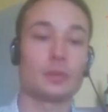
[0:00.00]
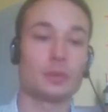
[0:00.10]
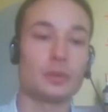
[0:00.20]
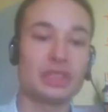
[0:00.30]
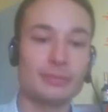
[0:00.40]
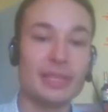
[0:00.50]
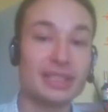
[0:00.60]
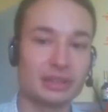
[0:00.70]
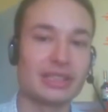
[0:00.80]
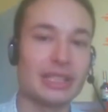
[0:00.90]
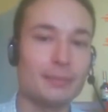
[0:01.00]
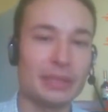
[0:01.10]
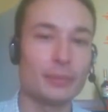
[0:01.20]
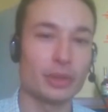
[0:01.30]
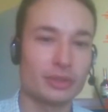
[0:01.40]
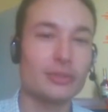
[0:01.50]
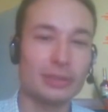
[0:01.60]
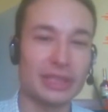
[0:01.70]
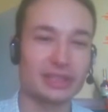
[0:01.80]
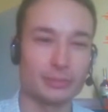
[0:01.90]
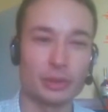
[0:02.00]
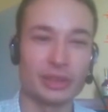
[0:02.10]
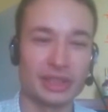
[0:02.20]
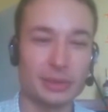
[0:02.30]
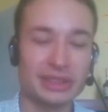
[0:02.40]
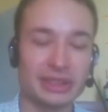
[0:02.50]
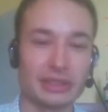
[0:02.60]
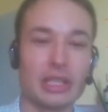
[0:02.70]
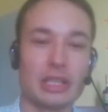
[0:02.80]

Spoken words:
which makes the gameplay more complex and more interesting,